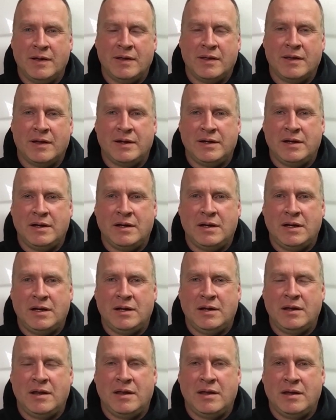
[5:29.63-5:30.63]
then you
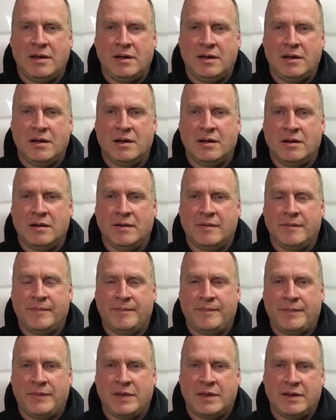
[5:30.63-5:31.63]
need the
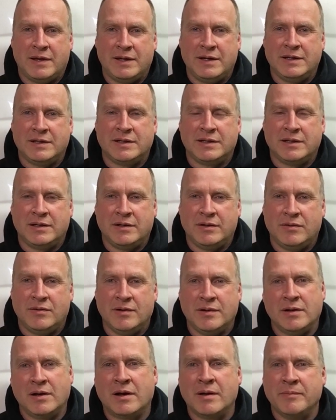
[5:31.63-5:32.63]
ECU
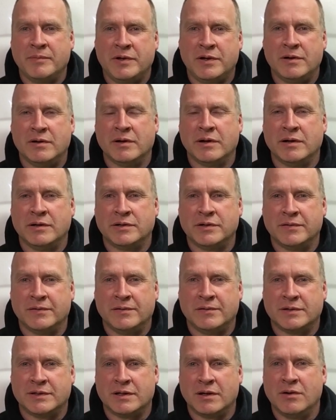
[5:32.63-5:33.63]
and the computer
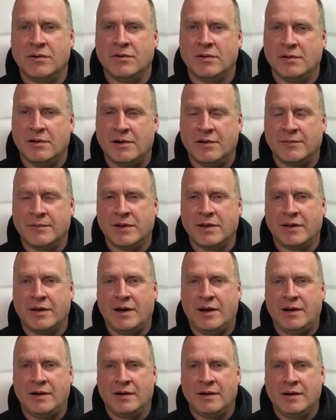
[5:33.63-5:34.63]
controls to go along with
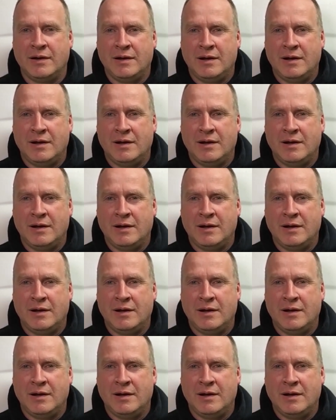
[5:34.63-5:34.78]
that.